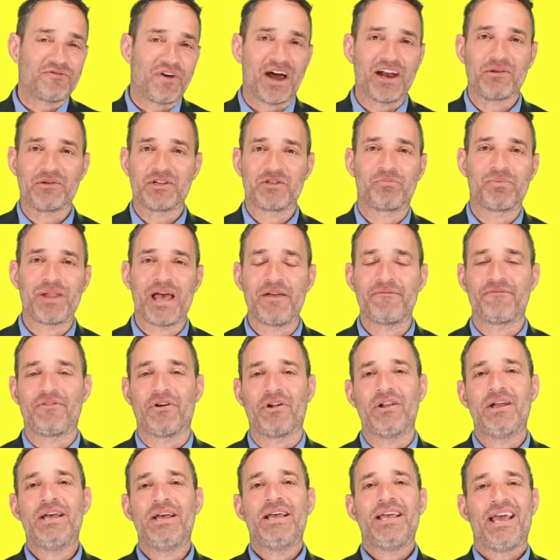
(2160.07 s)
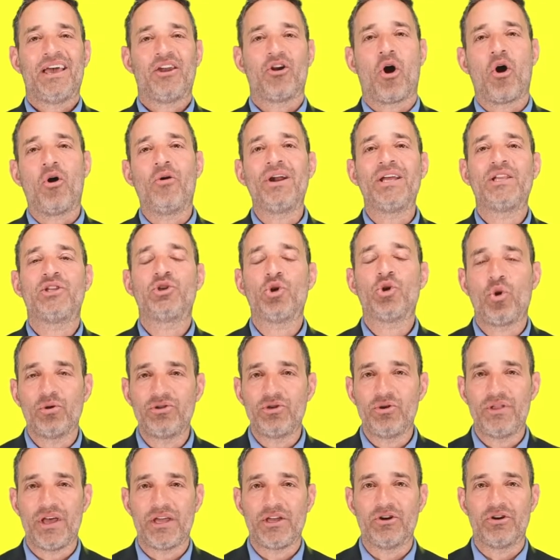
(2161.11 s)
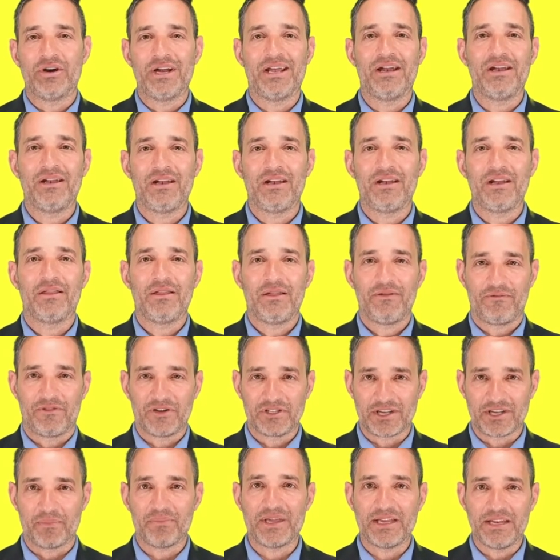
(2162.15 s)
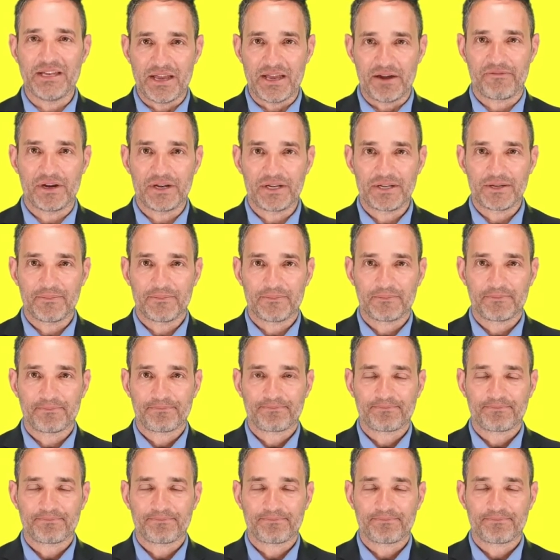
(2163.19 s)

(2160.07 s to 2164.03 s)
it was fun, it was playful. It already told you that you're in for something different.